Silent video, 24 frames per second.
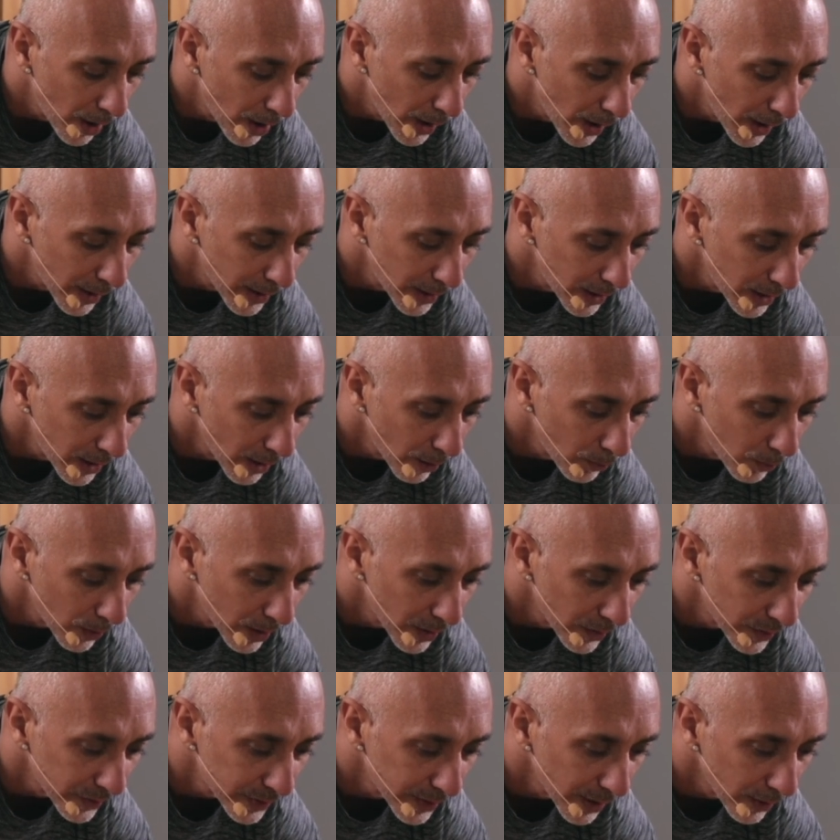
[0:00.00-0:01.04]
And here we
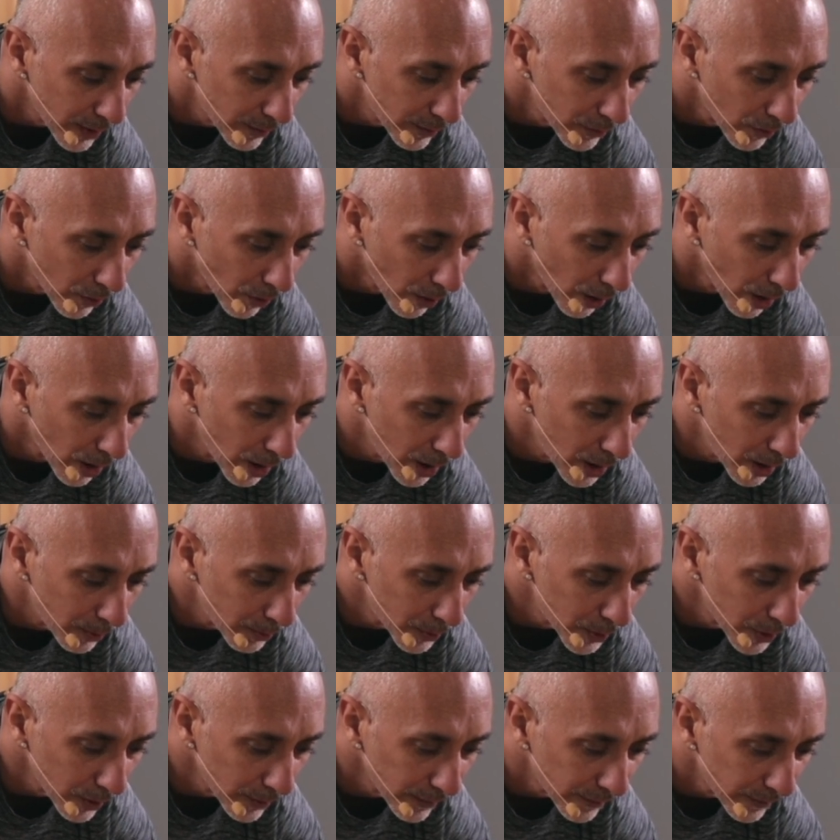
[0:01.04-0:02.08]
can stay for
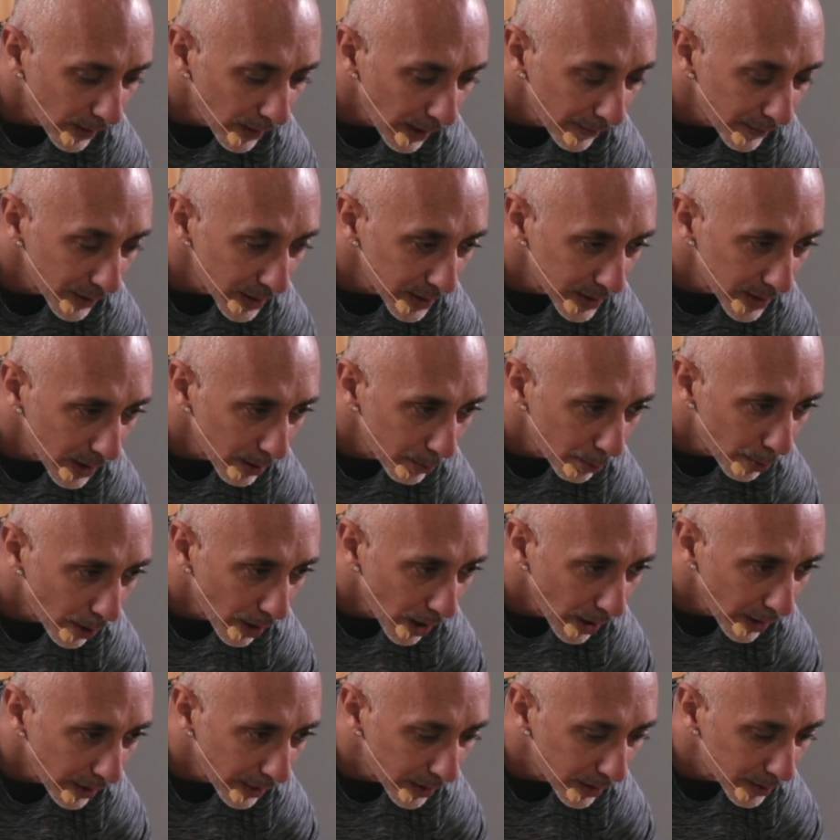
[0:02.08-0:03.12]
between 5 and 10
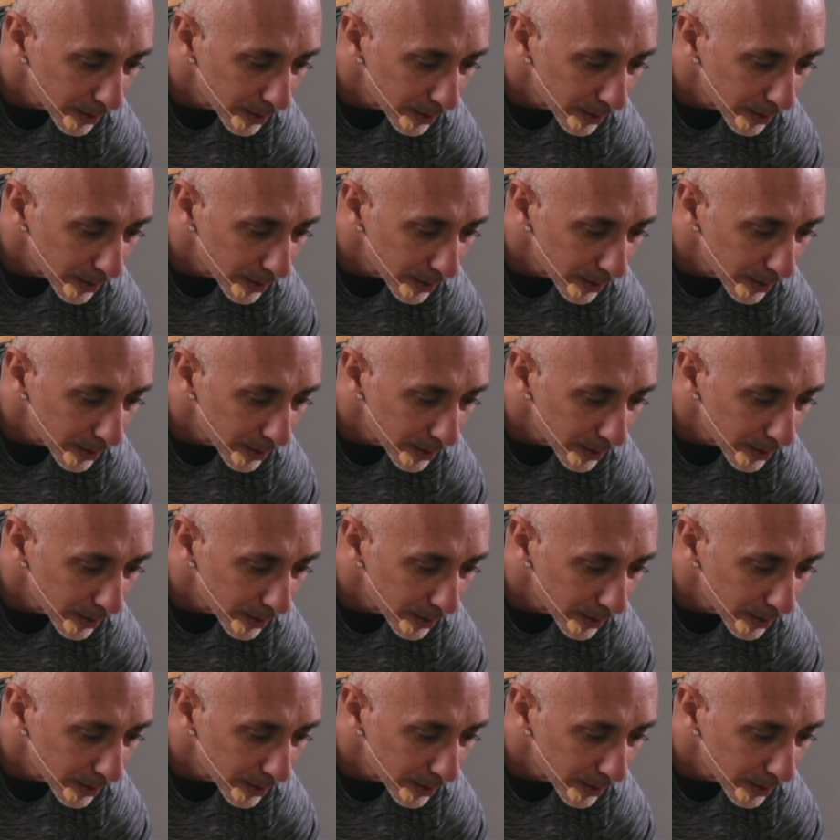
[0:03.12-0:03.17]
breaths.